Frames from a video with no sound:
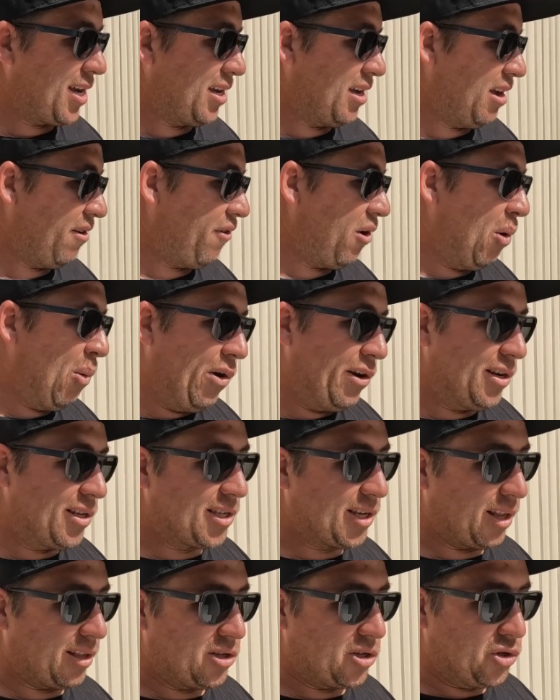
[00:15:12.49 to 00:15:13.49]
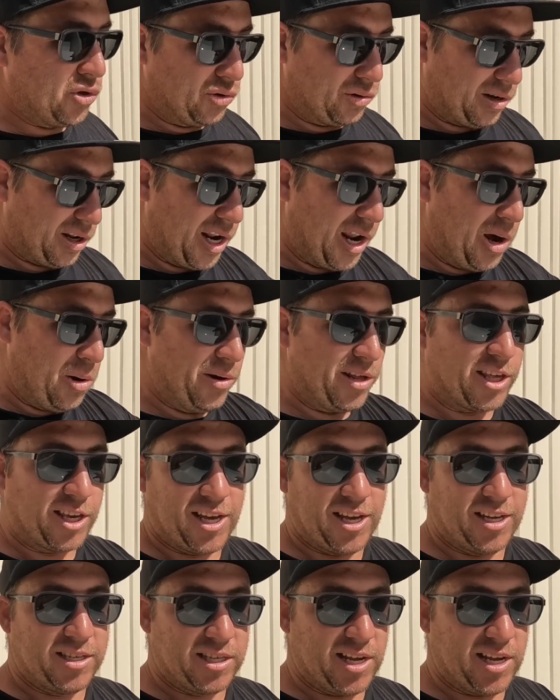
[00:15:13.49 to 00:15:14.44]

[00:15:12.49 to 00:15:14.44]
If I wanted to lower the kids